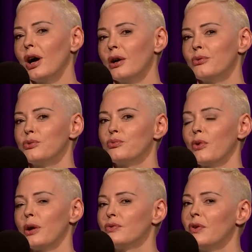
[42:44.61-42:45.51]
I was
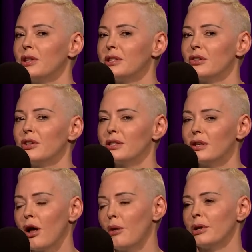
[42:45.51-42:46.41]
I was volunteering as a
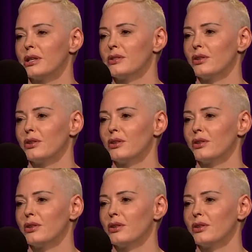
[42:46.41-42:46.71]
lobbyist